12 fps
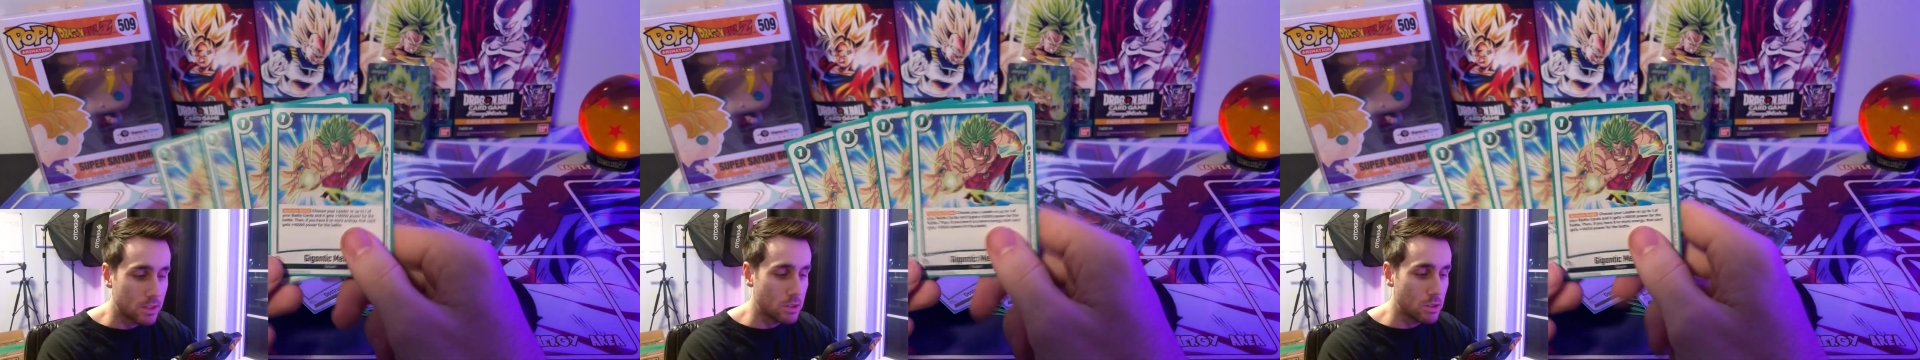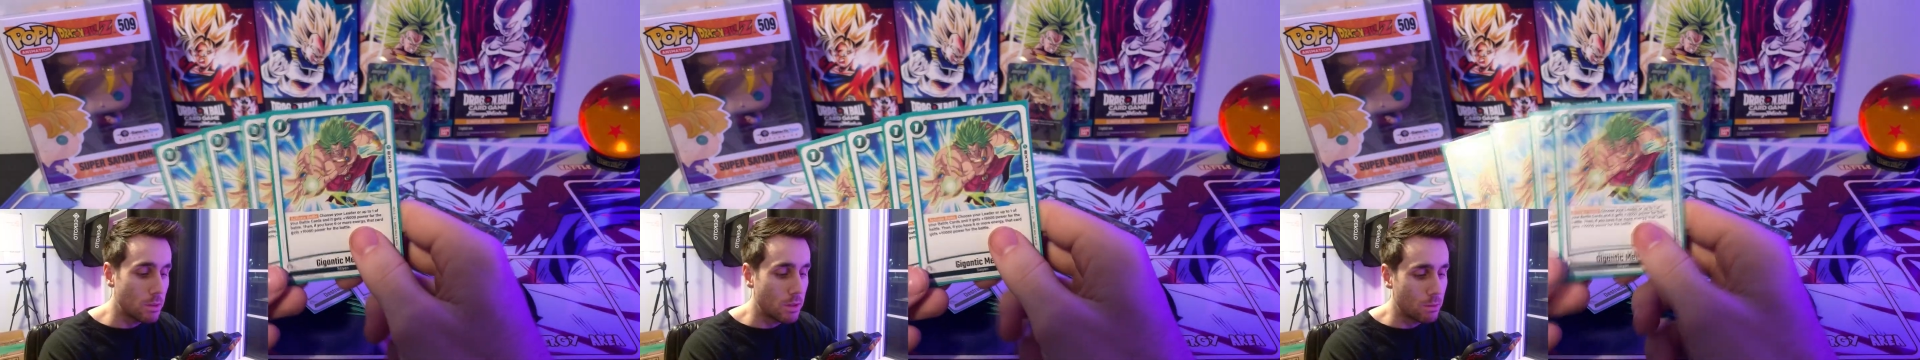So
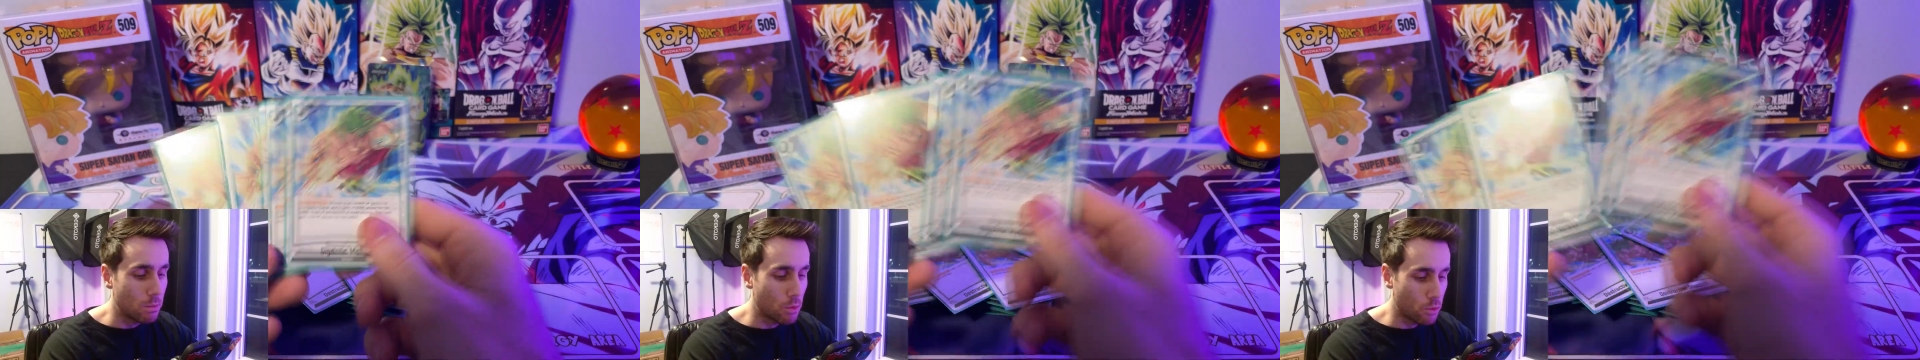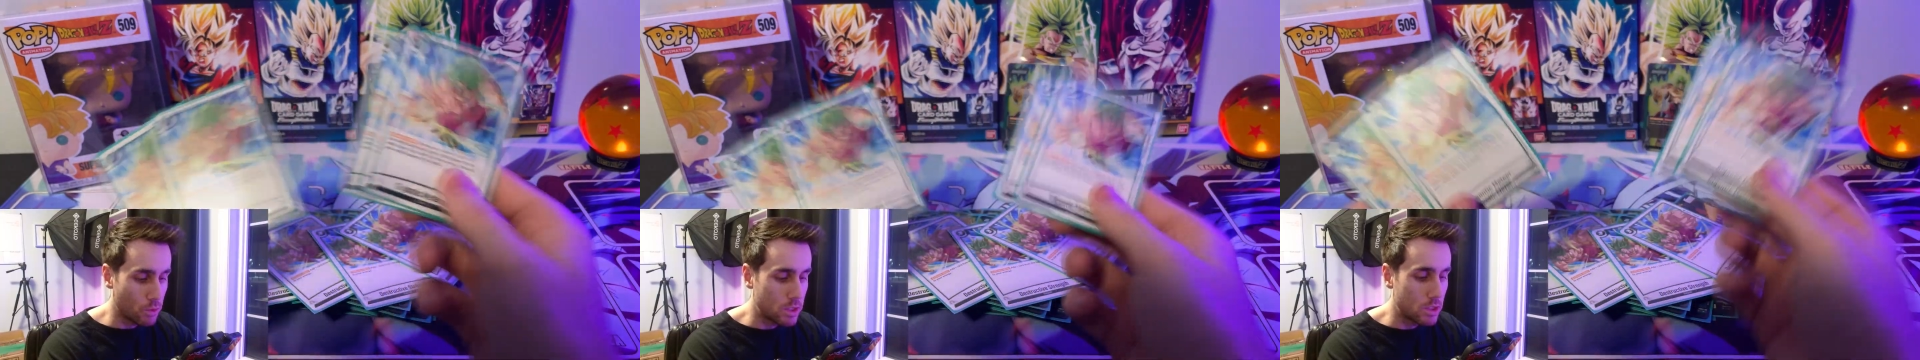you can make him
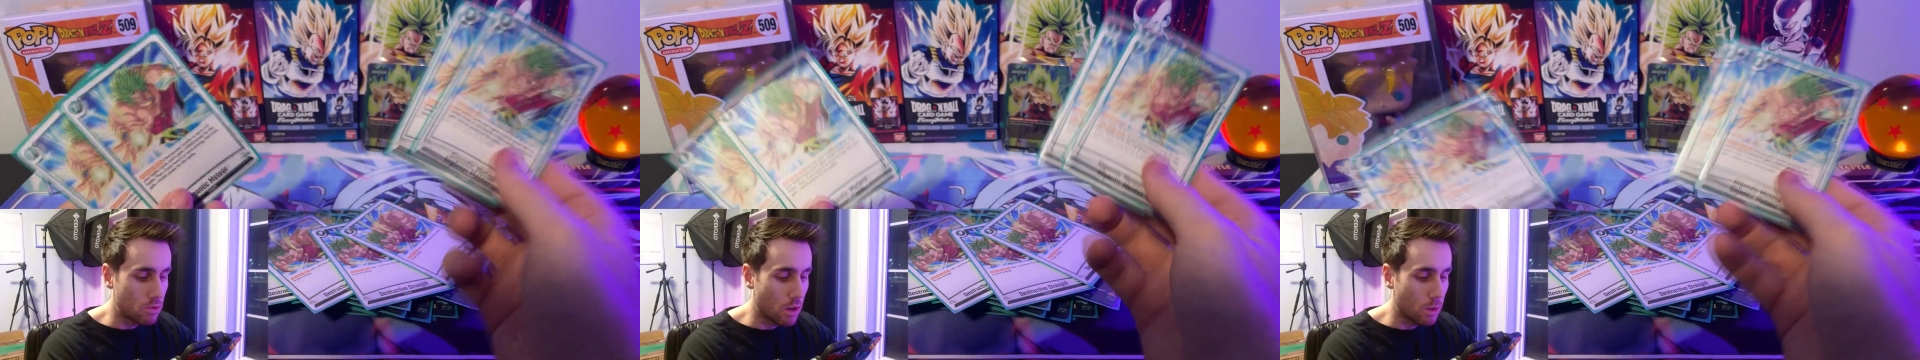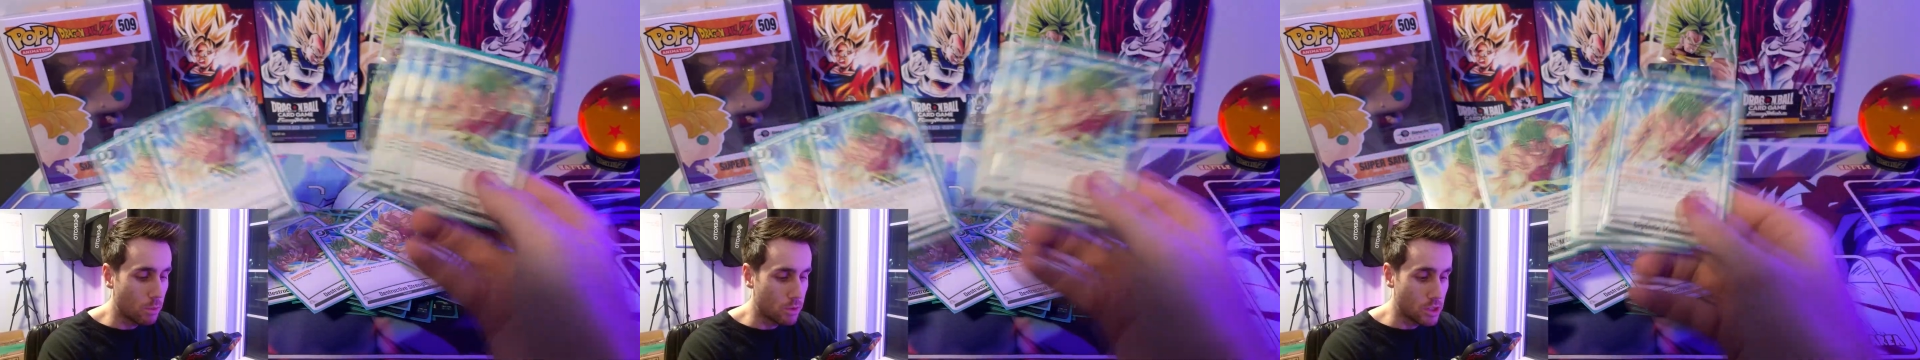pretty
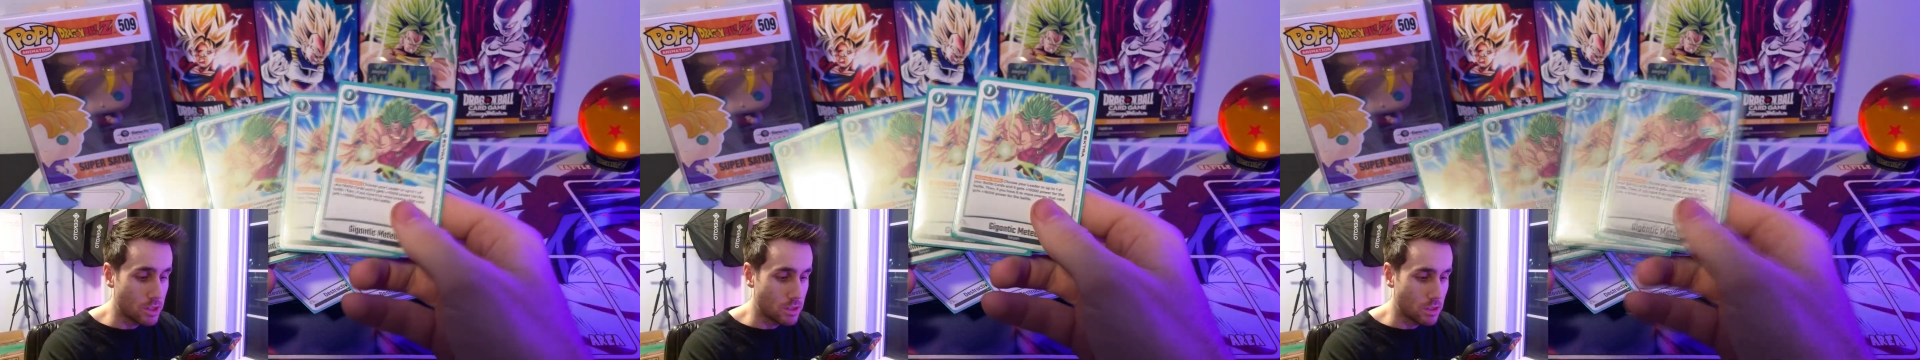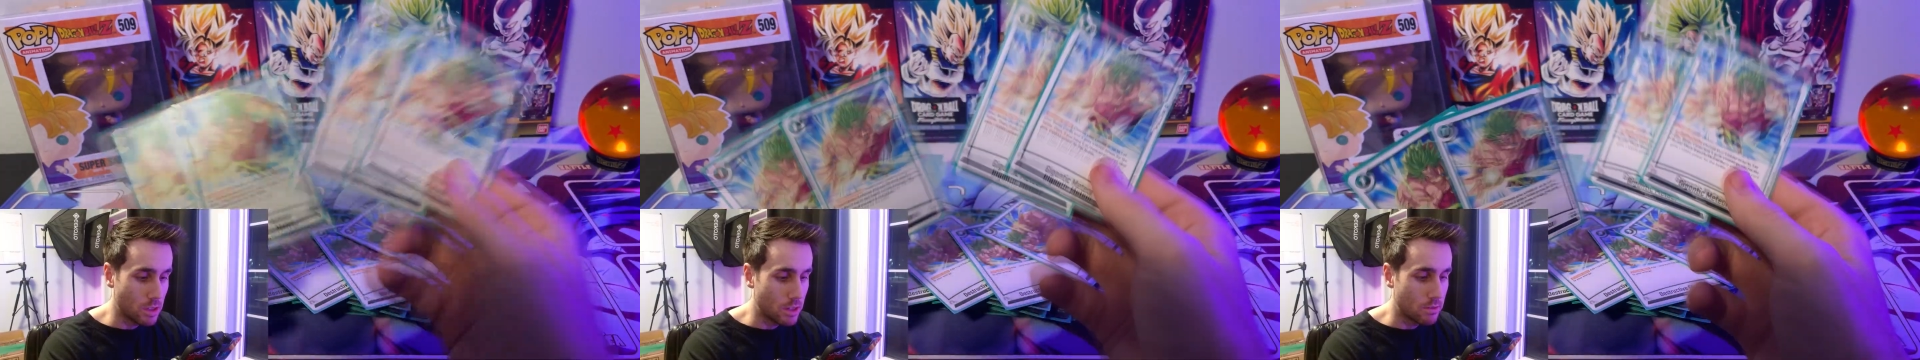strong with
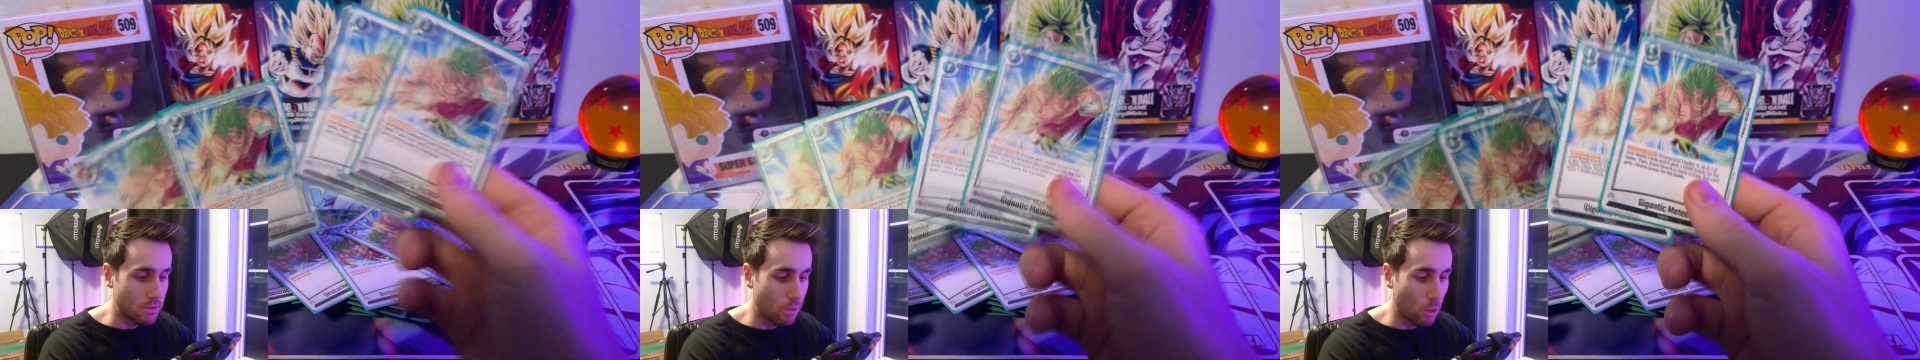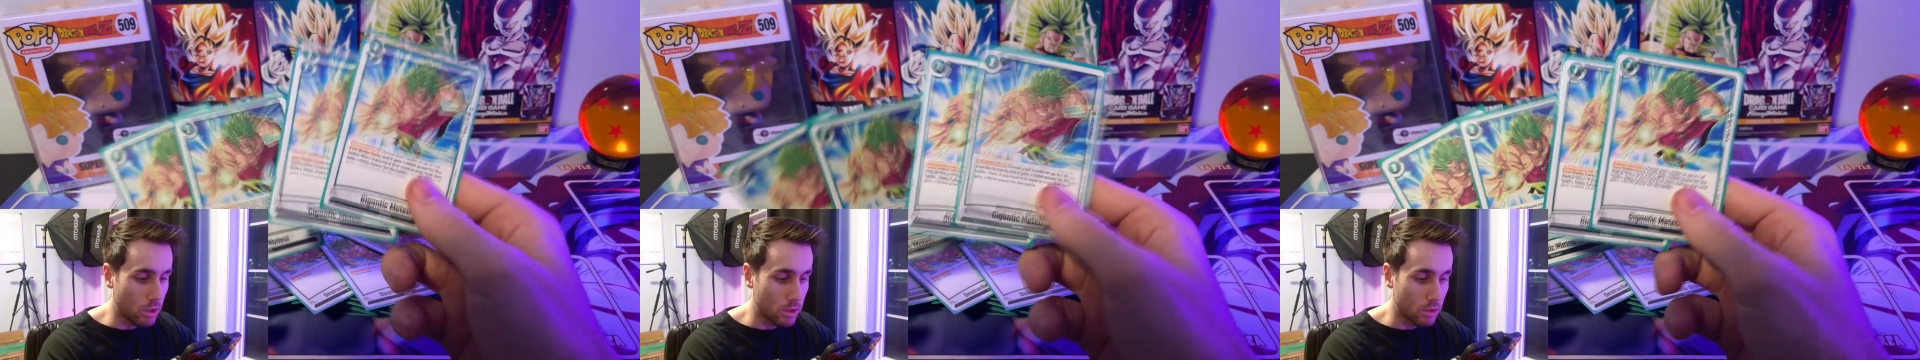just these
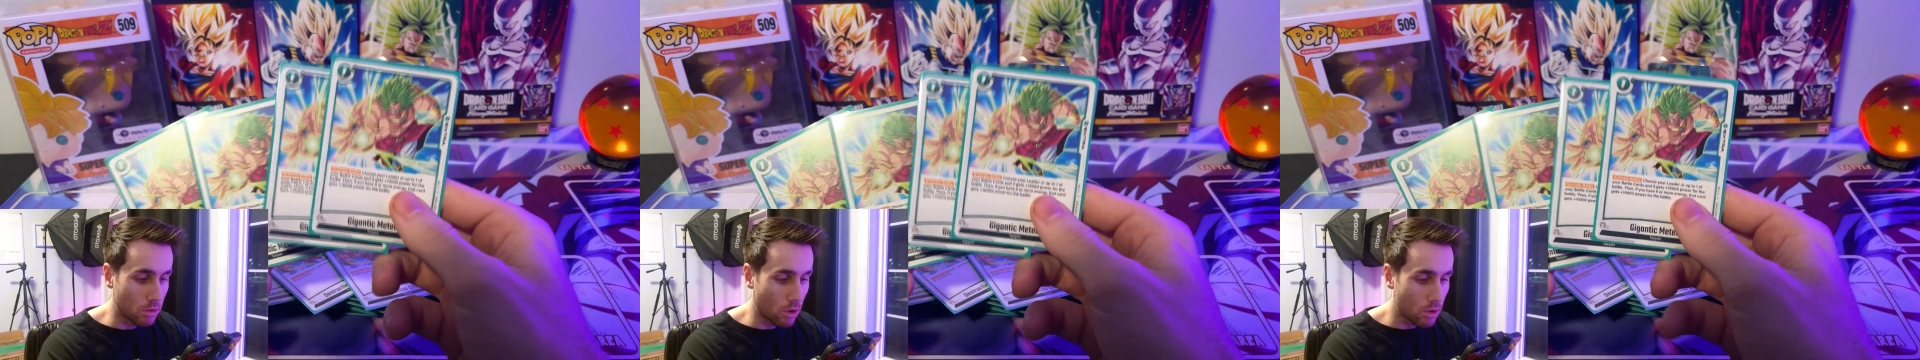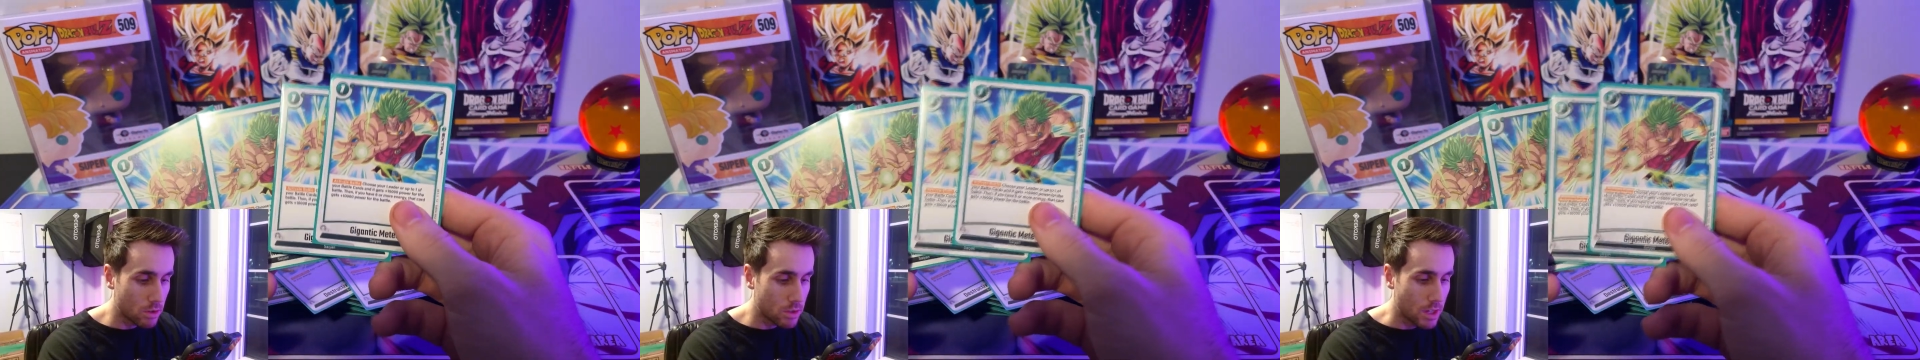4 little
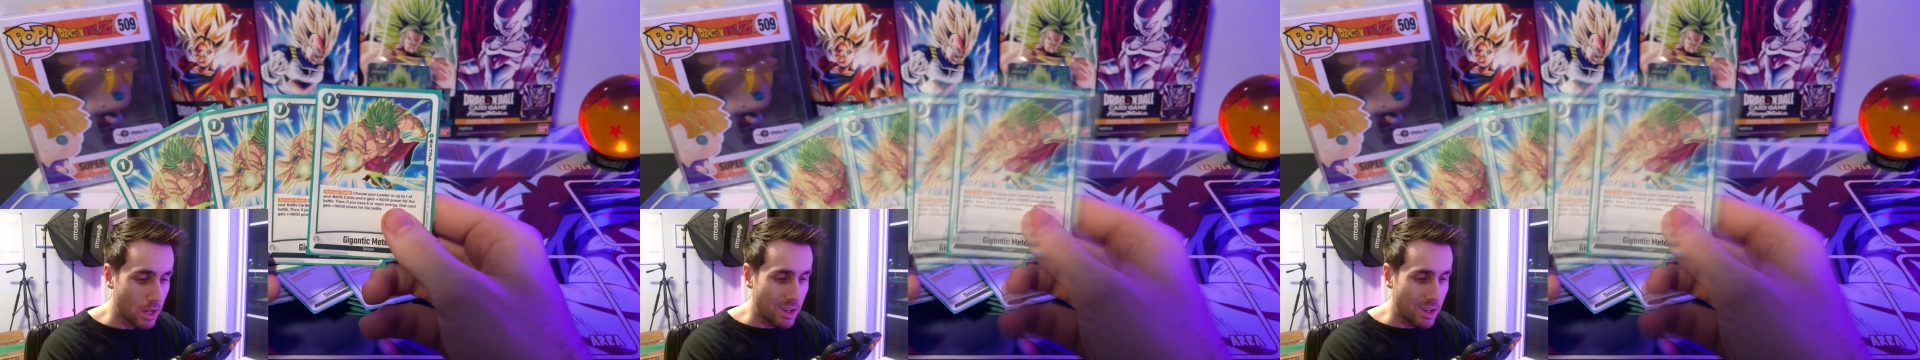cards,